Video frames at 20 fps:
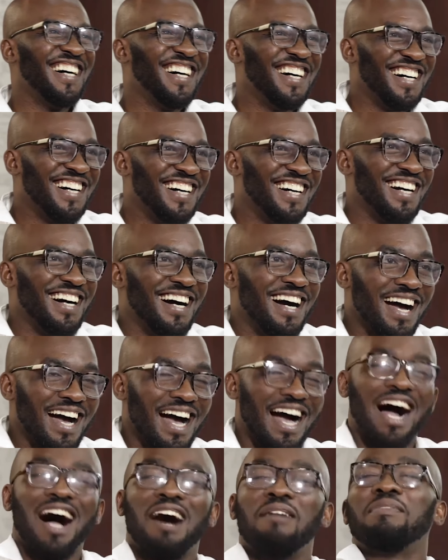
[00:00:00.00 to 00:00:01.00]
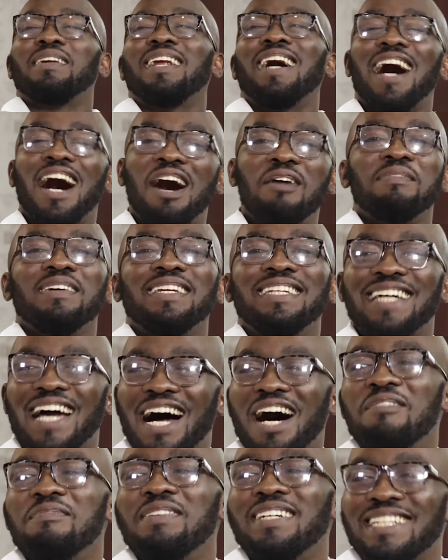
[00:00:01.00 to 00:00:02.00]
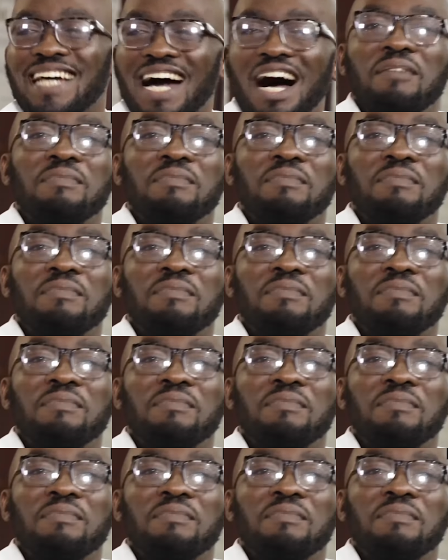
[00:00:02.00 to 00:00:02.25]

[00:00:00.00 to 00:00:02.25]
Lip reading: so many coconuts. When I finally break one,